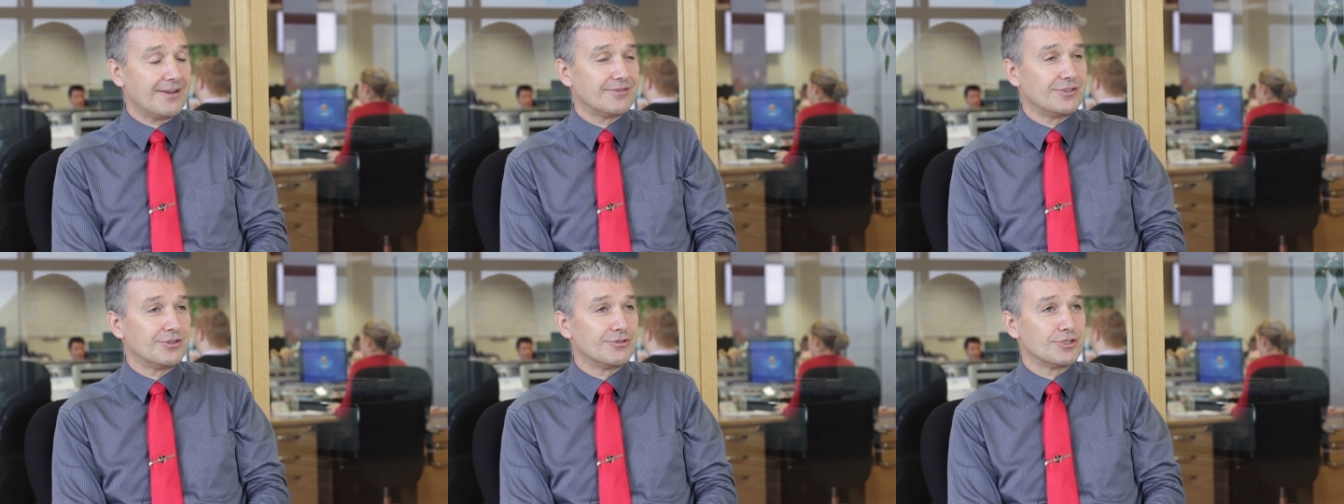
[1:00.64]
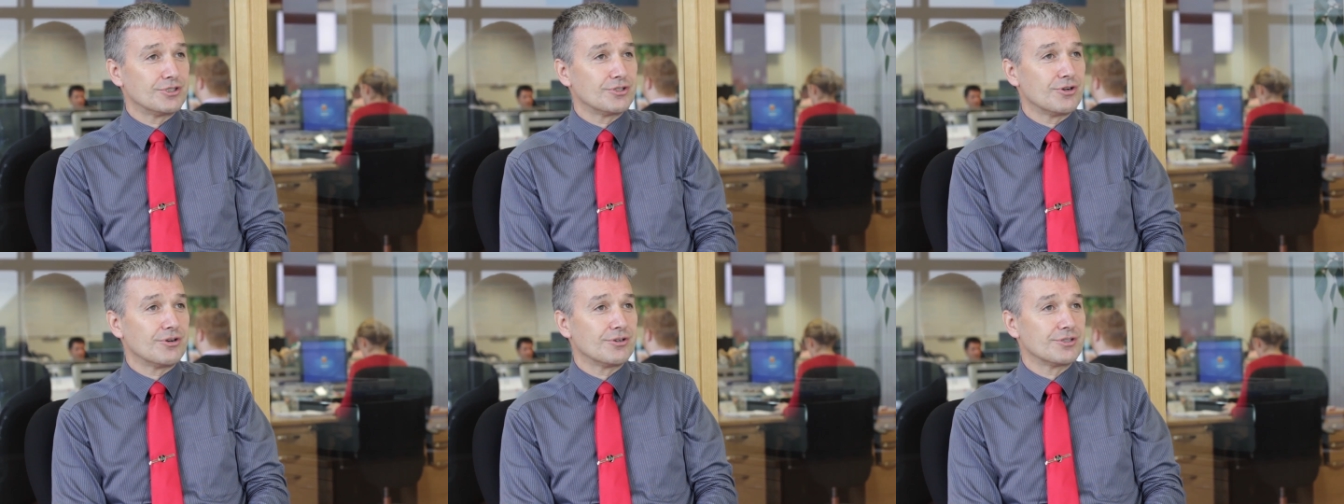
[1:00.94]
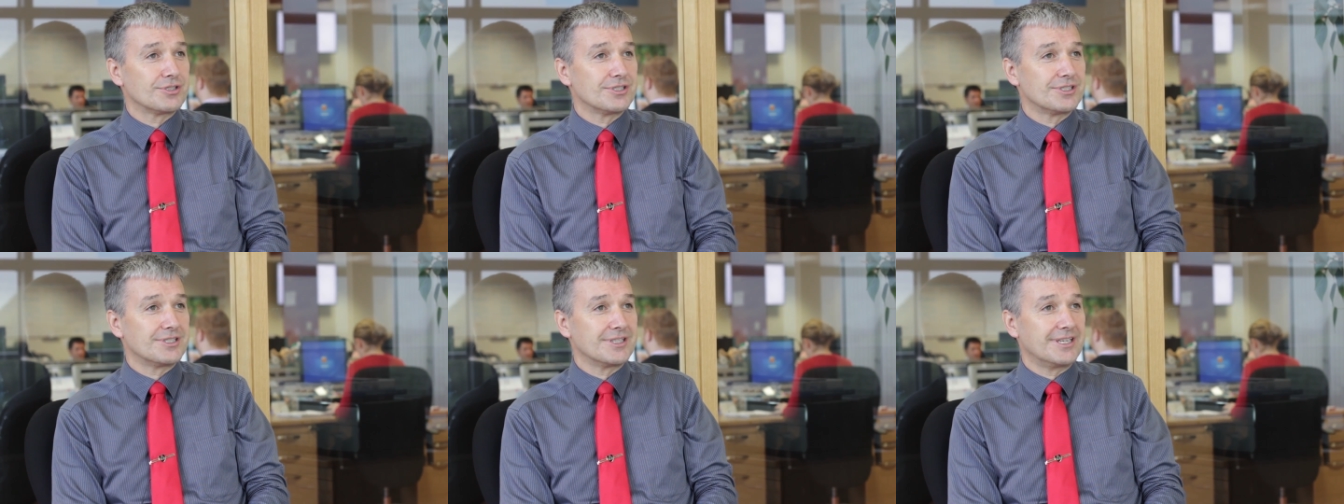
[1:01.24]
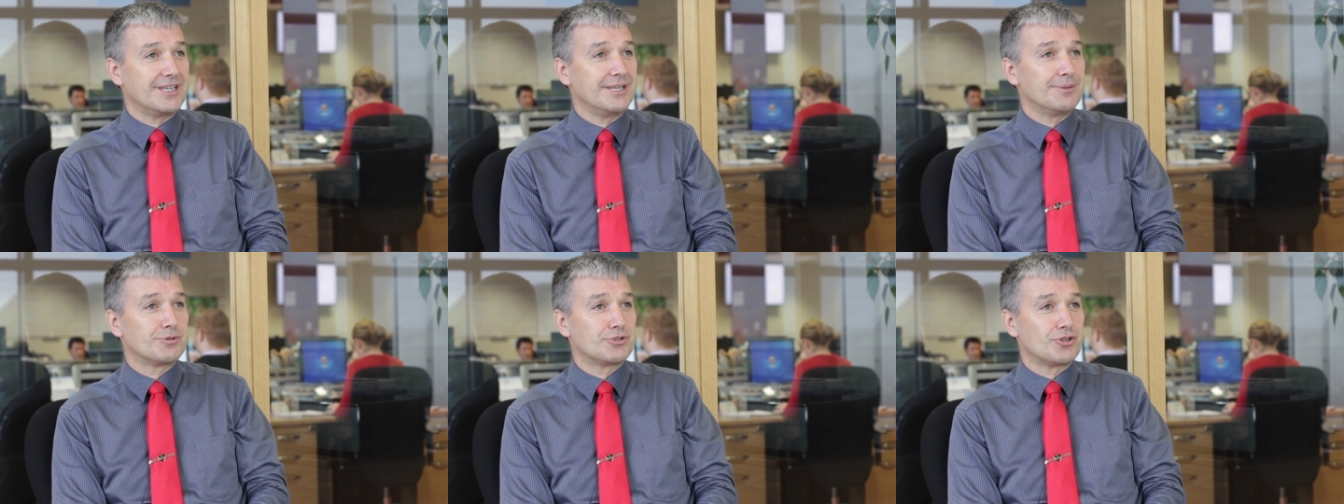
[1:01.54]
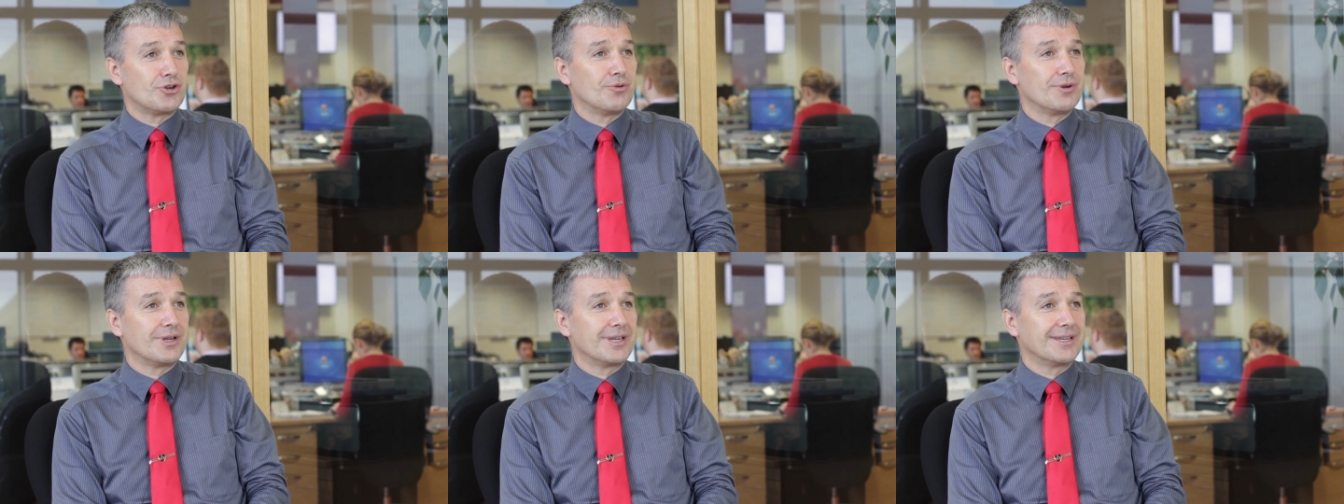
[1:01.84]
have the resources to keep
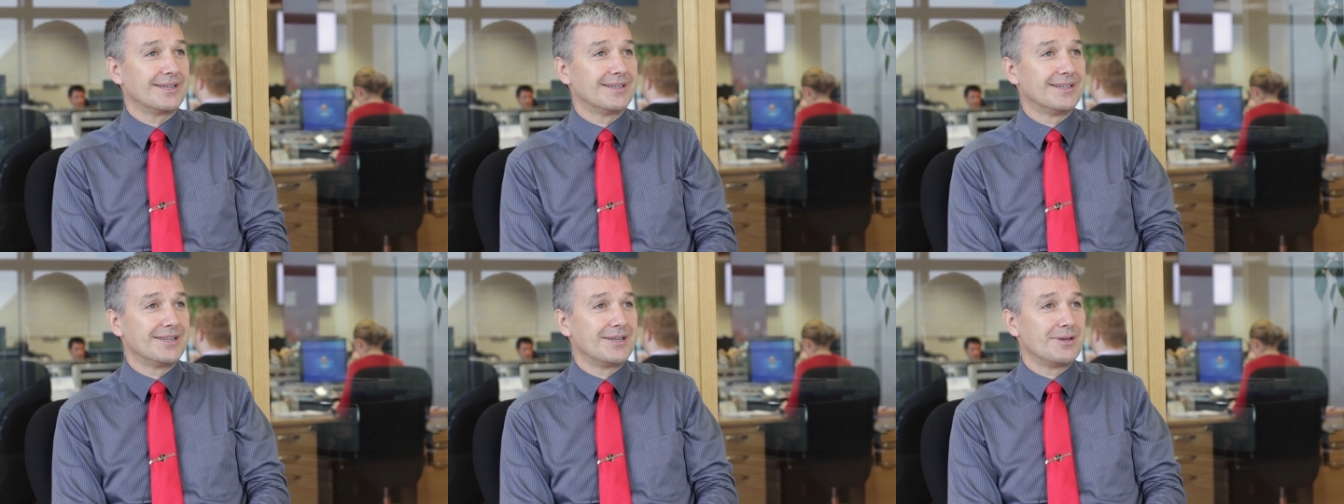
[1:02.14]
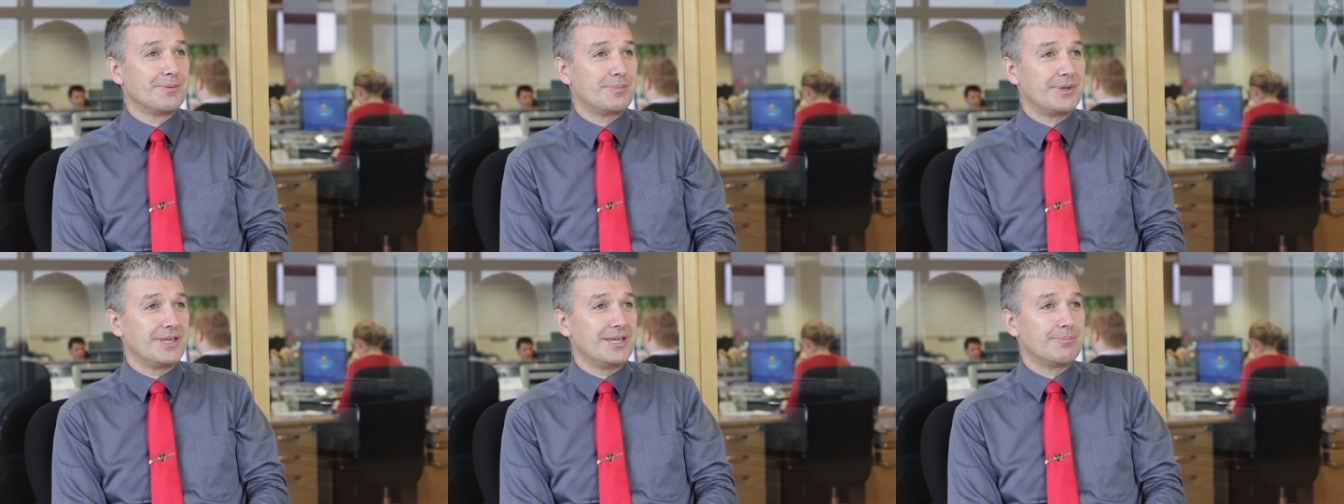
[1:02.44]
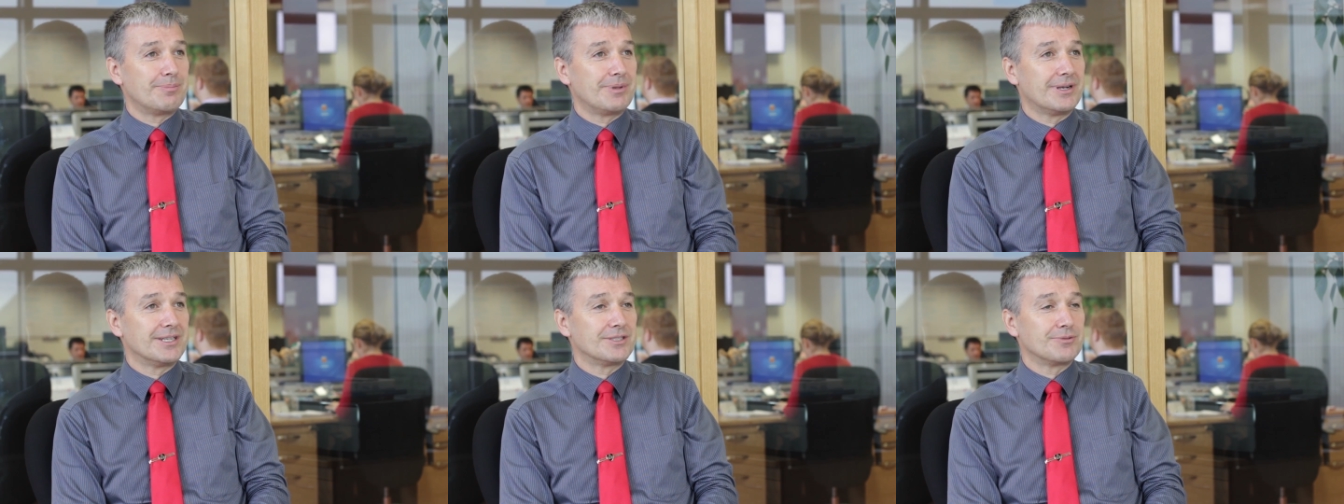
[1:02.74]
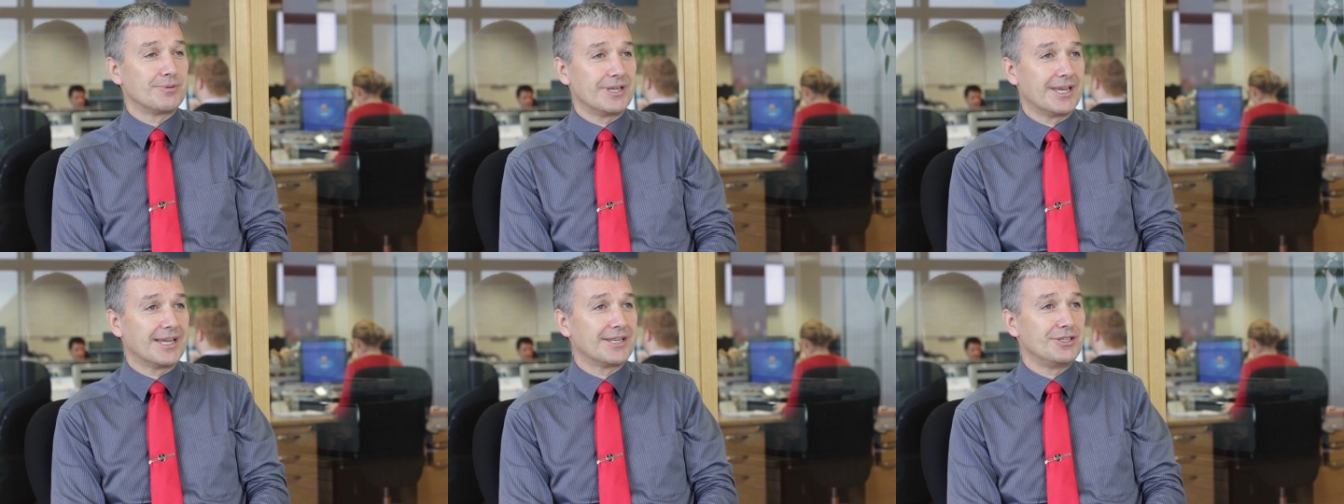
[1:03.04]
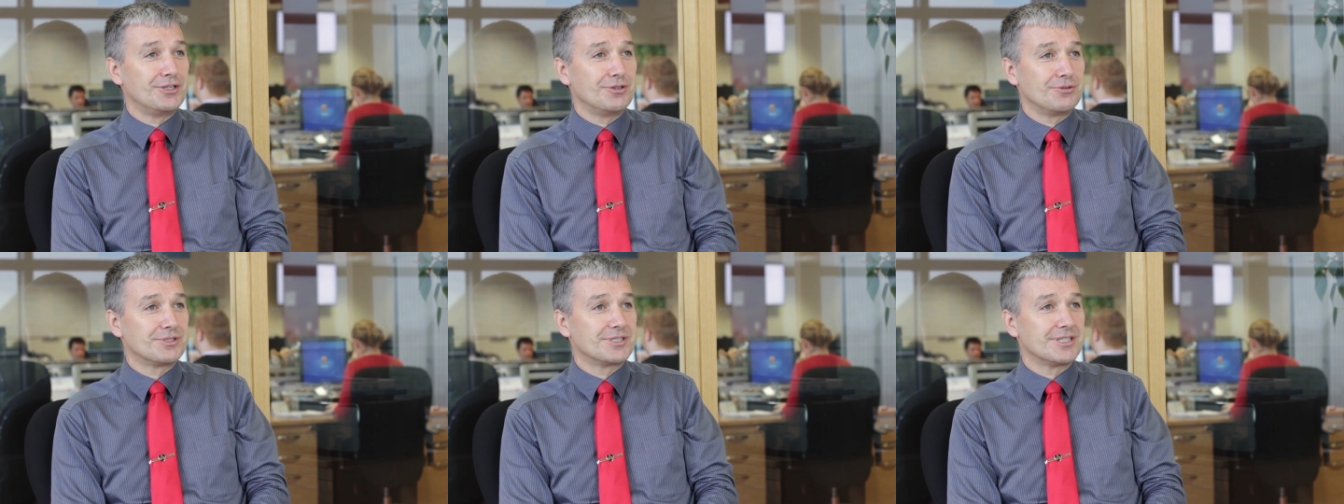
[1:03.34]
throwing people as we
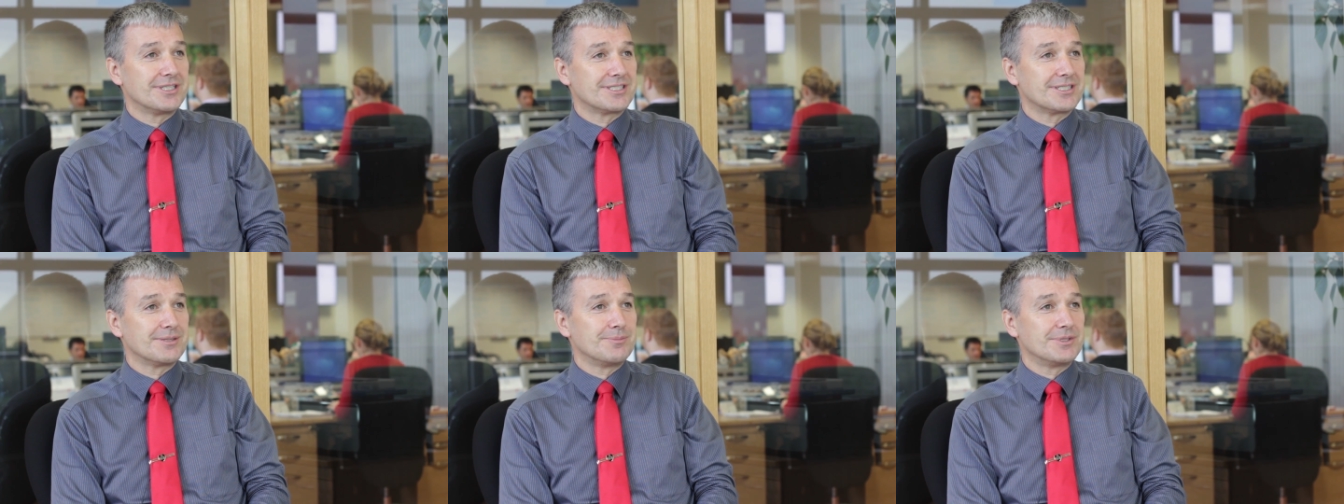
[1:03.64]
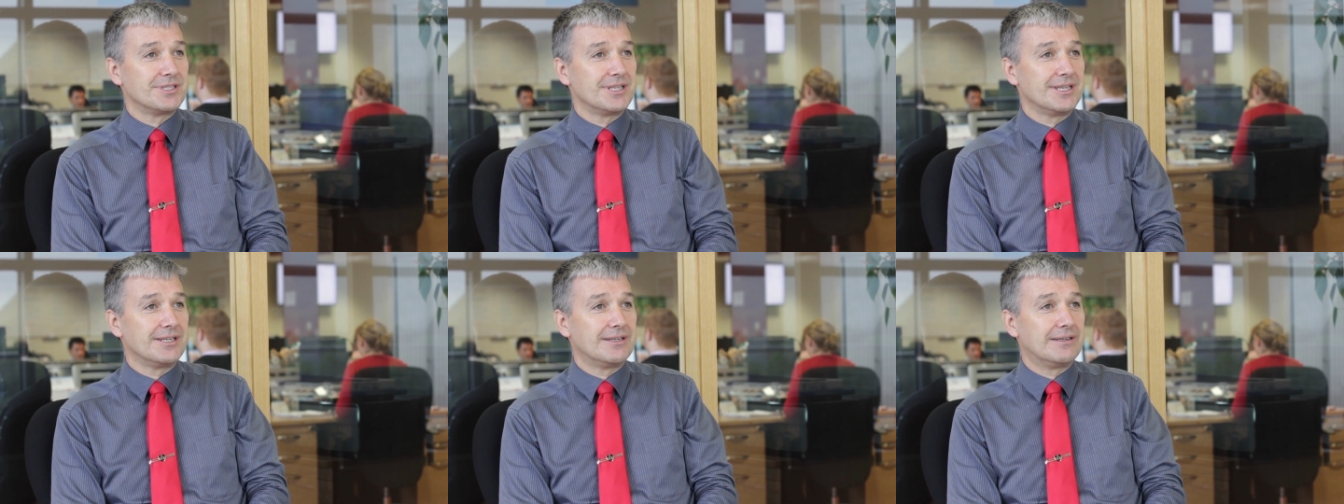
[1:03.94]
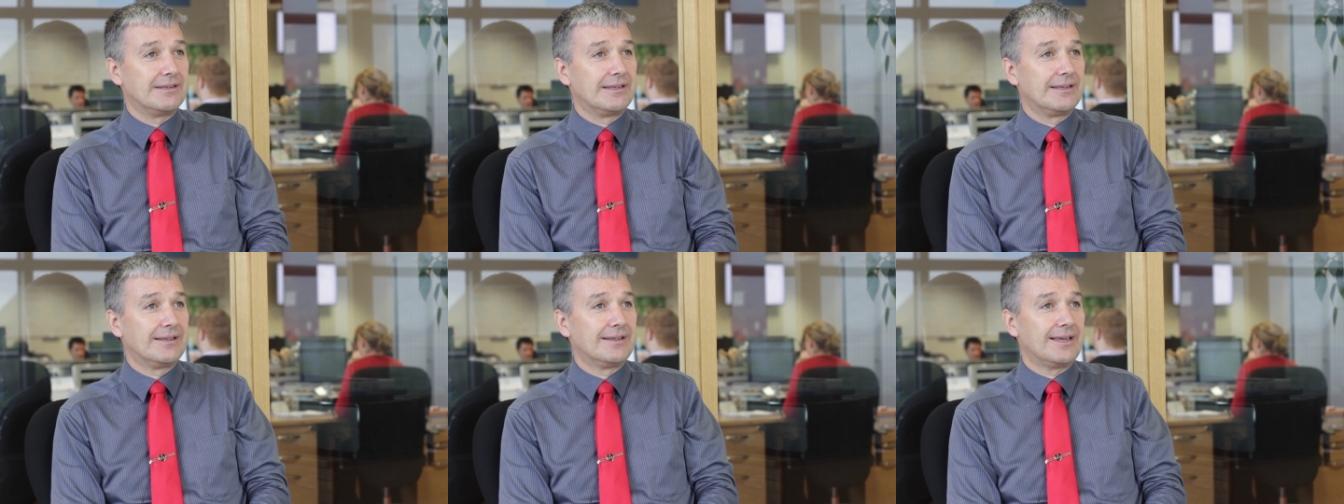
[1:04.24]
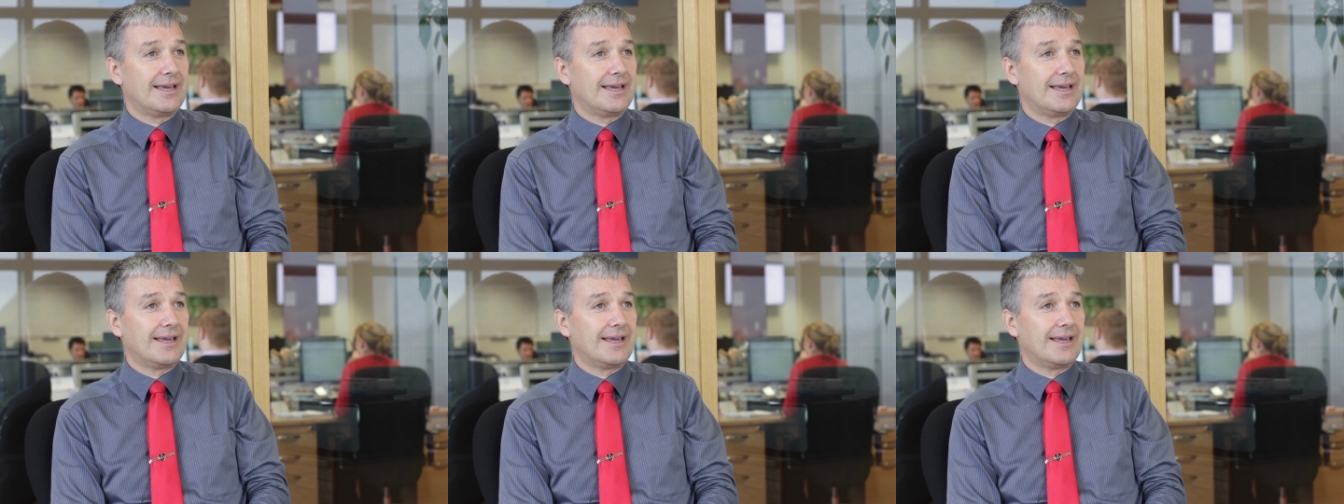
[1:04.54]
get new systems in.